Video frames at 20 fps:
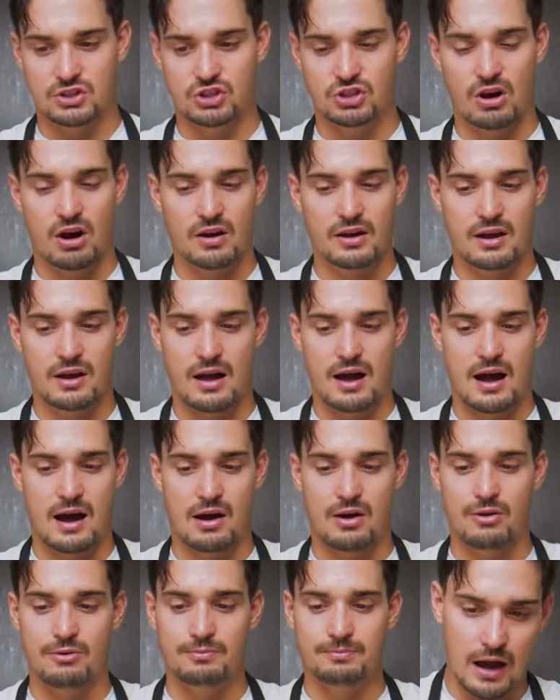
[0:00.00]
shocking
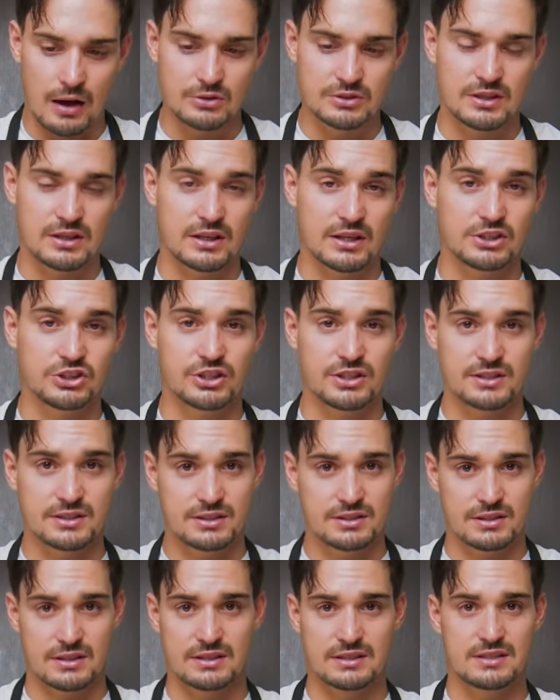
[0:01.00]
how
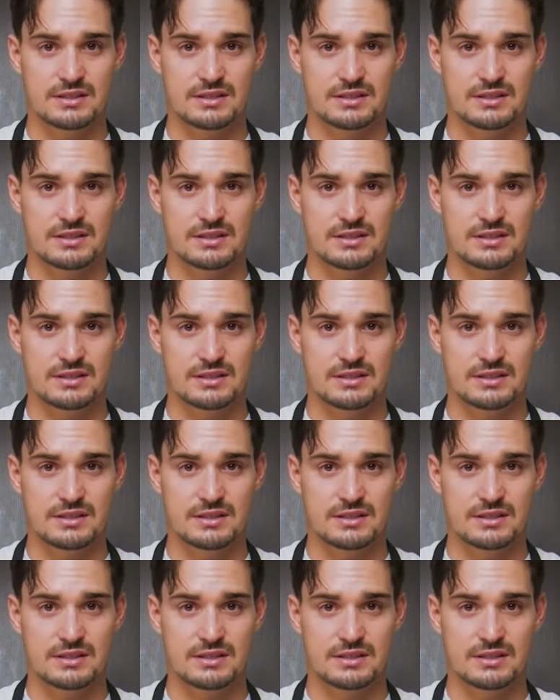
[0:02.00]
delicious and